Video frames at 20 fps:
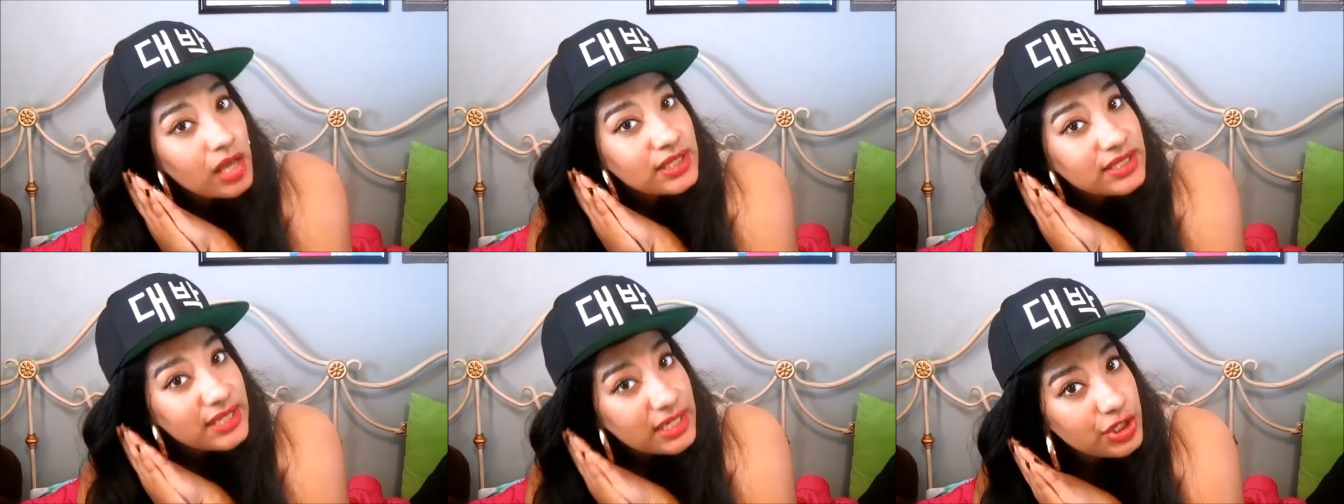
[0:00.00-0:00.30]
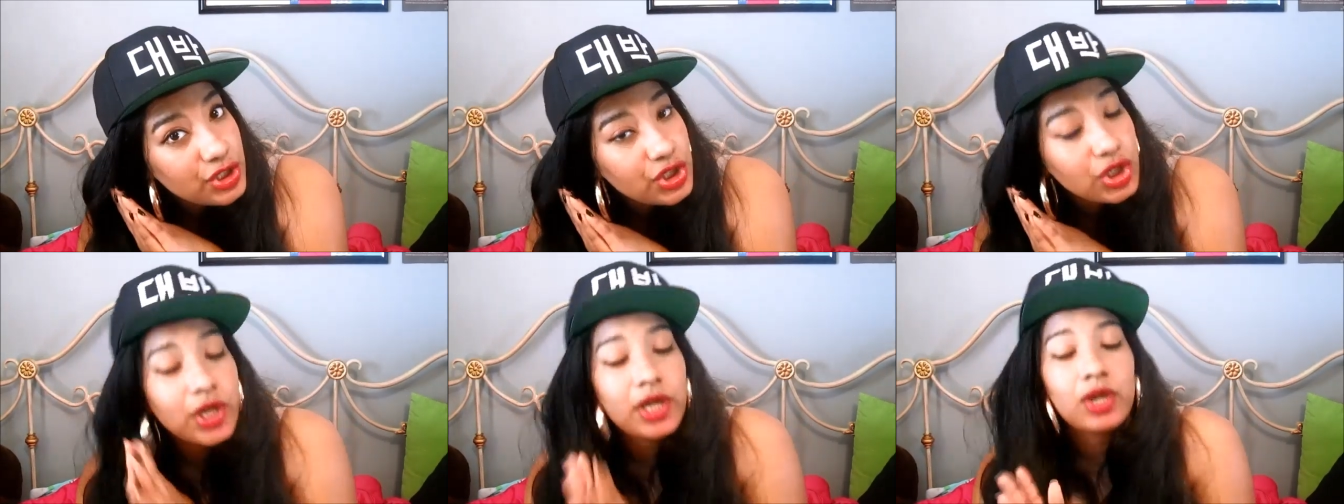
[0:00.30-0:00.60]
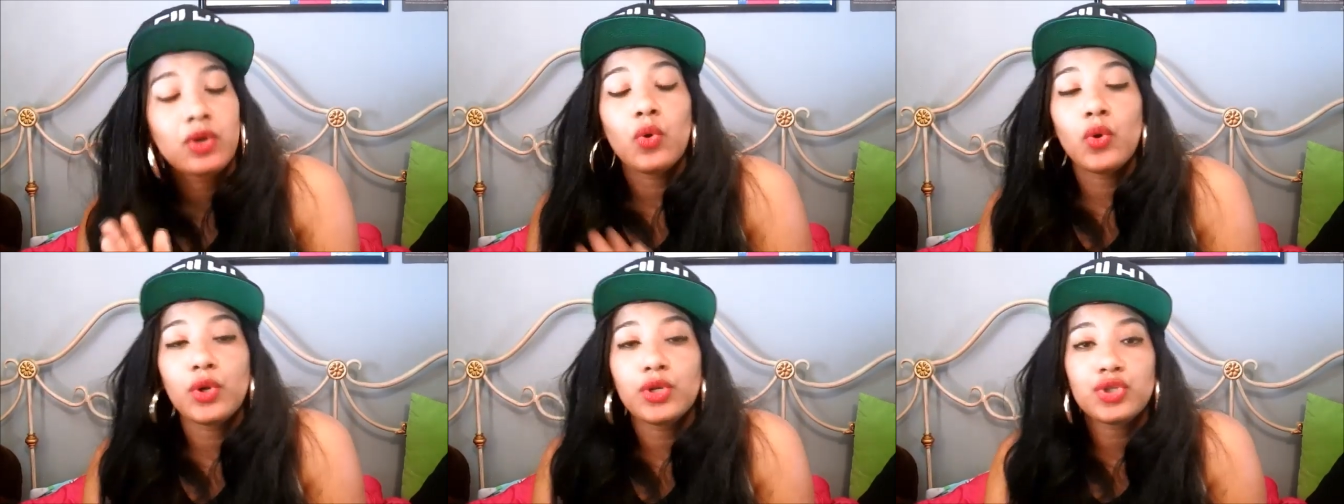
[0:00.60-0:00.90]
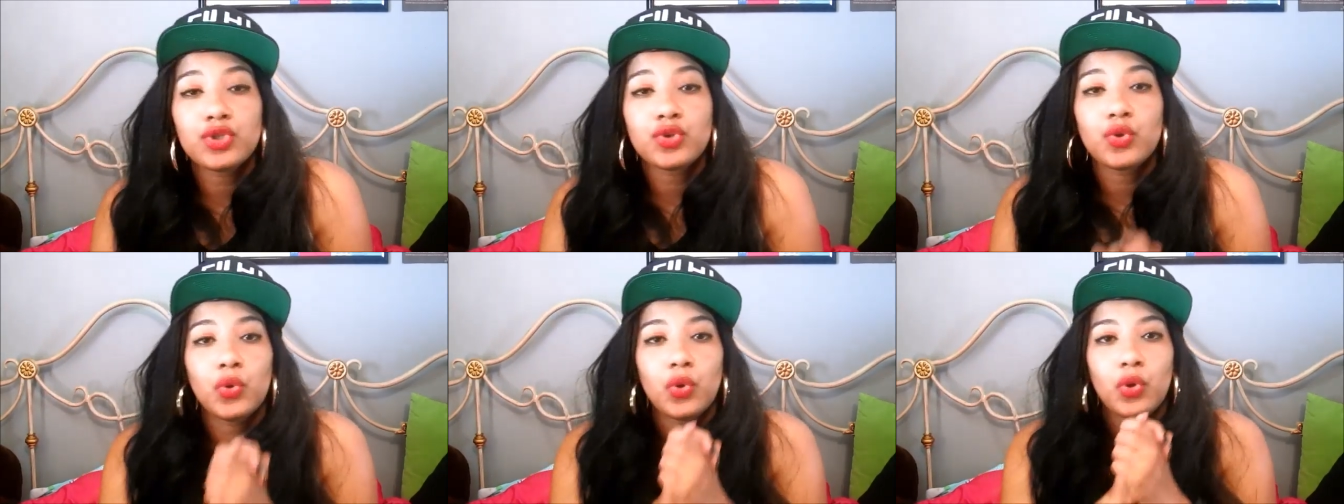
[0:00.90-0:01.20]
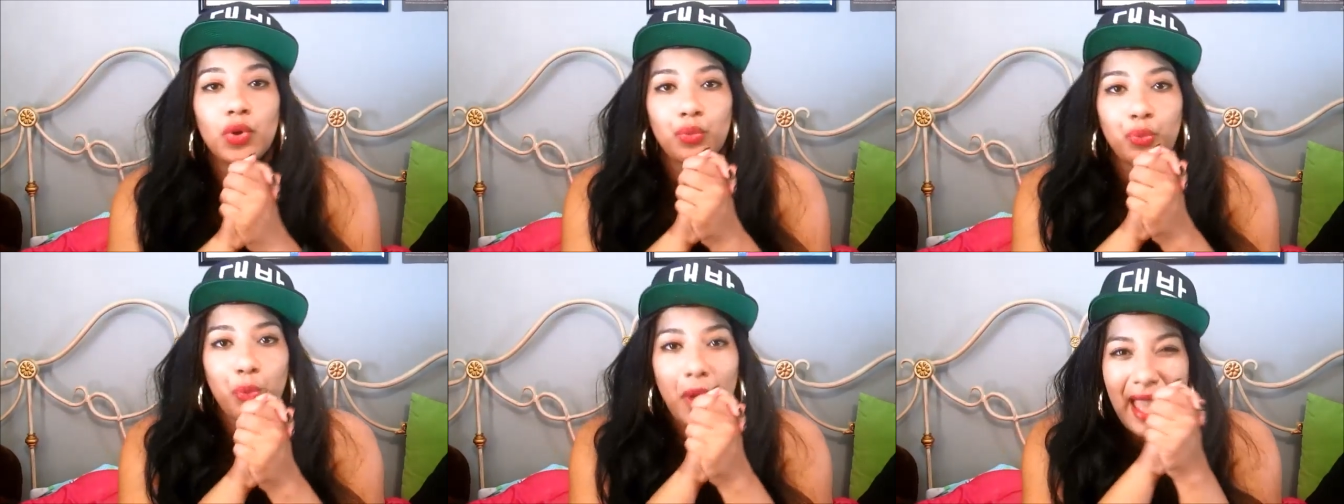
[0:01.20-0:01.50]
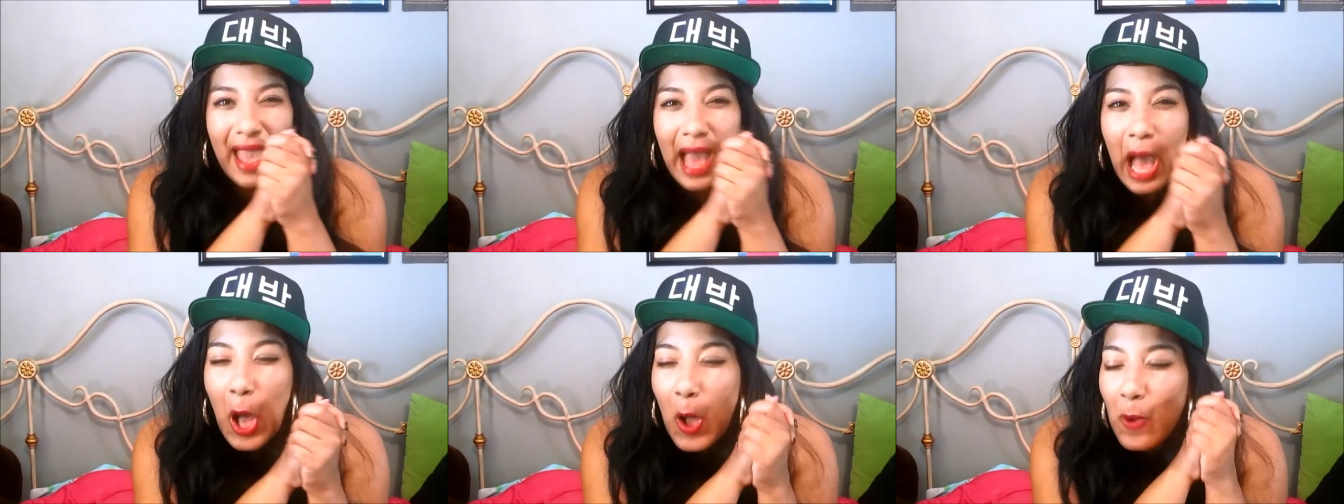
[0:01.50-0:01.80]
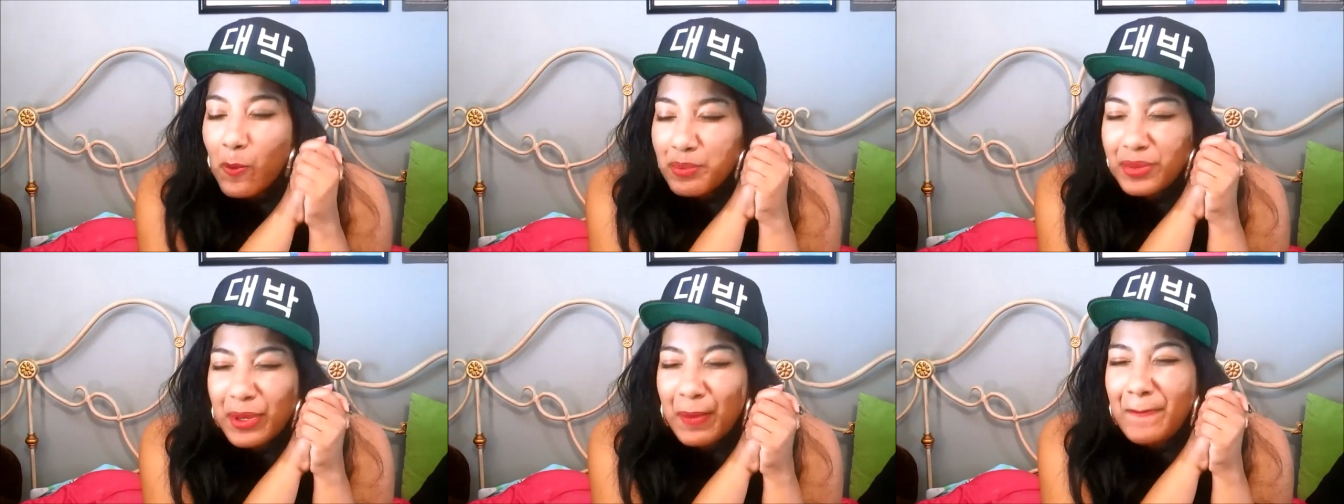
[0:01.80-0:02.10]
teacher and going to school will
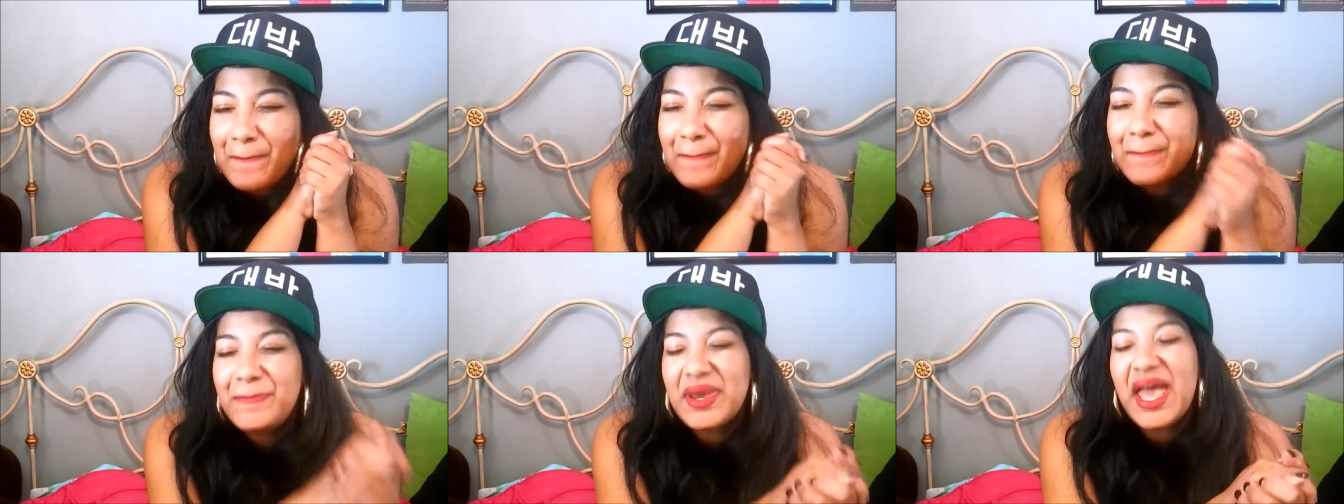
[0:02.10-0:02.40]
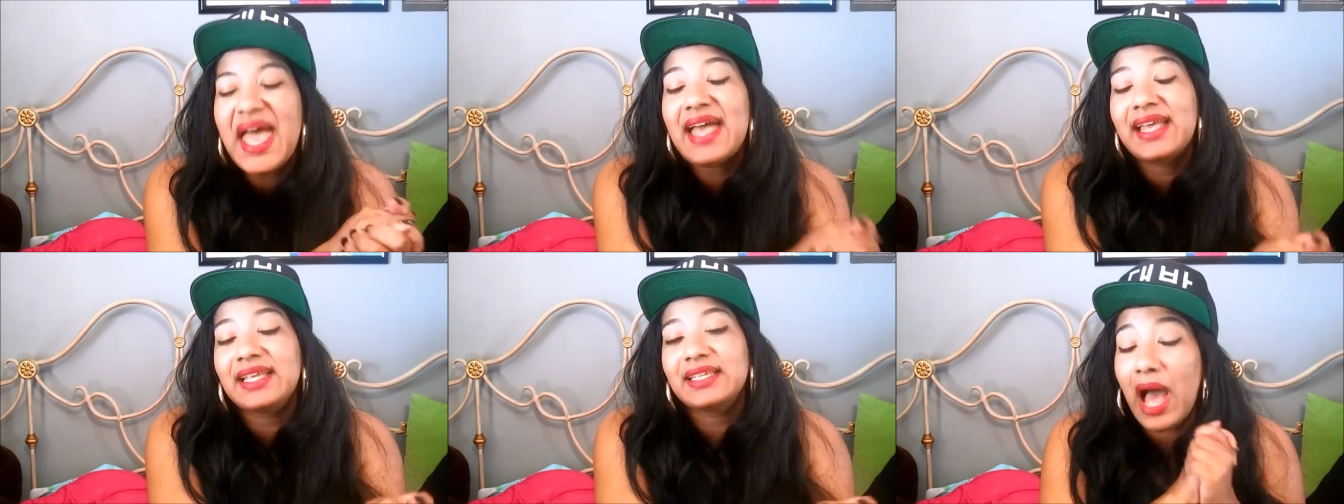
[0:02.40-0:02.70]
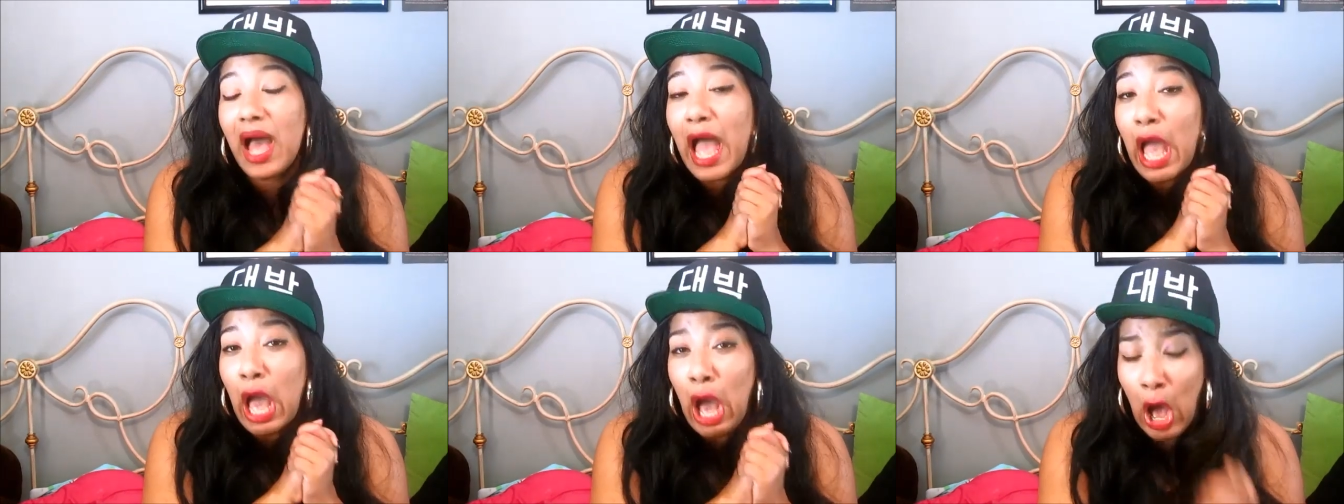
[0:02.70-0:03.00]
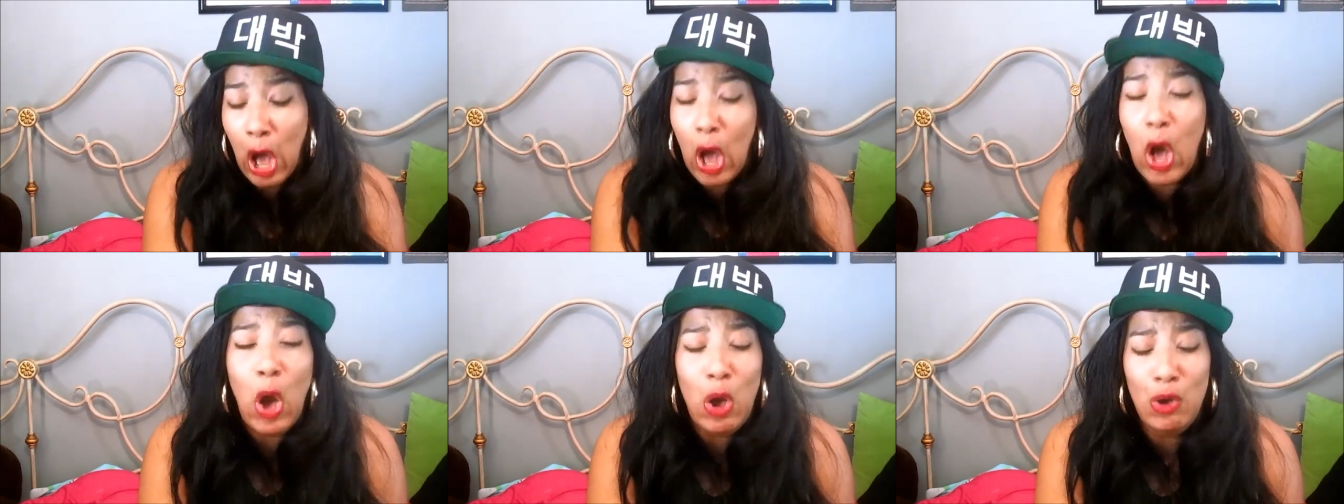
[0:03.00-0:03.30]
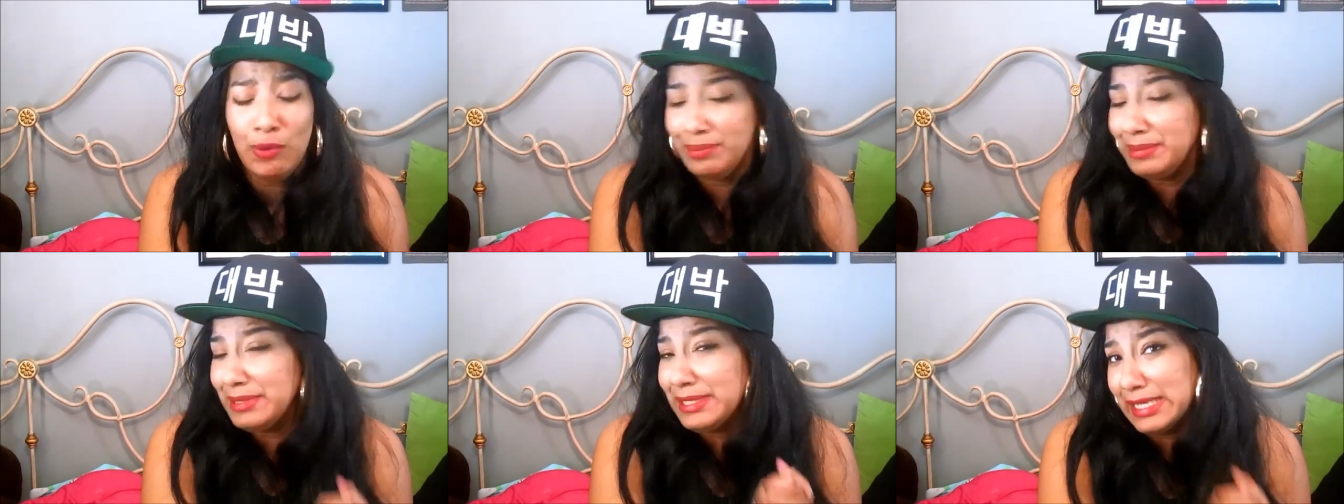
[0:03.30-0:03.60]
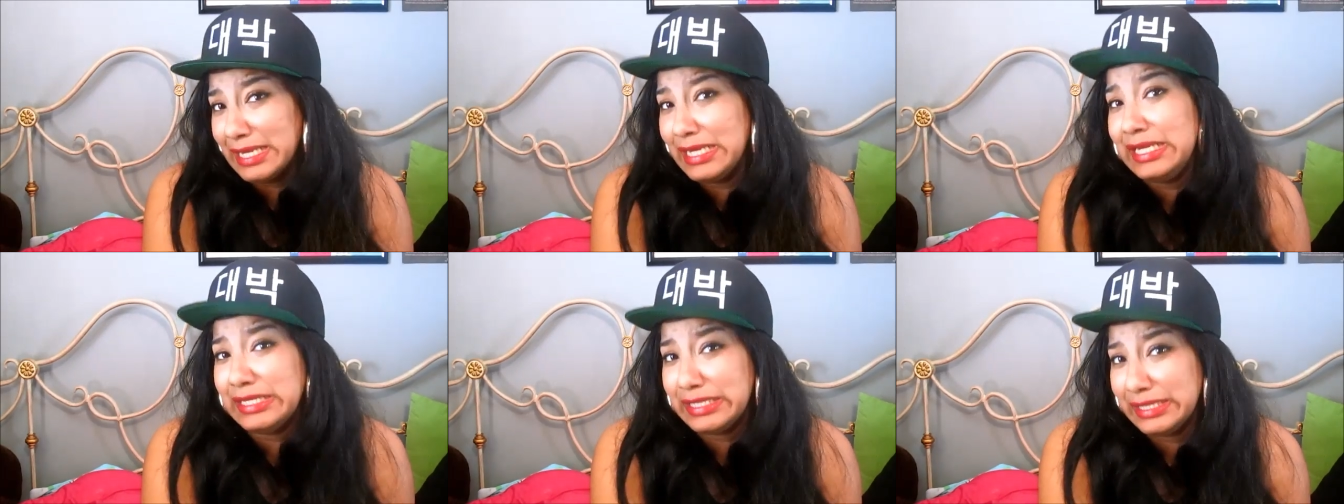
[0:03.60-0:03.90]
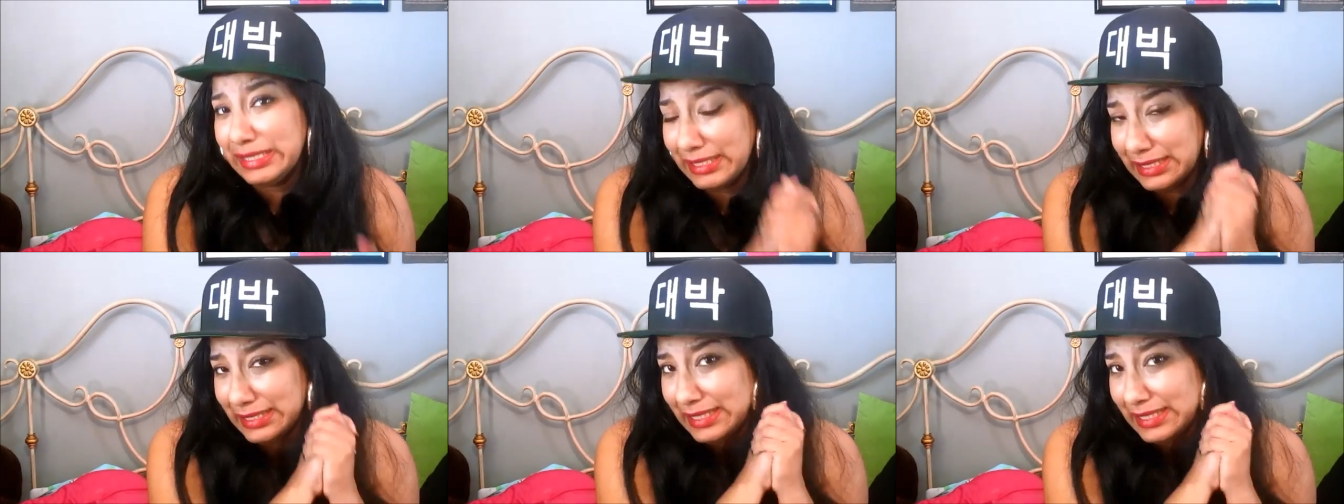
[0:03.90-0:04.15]
help the best. I hope these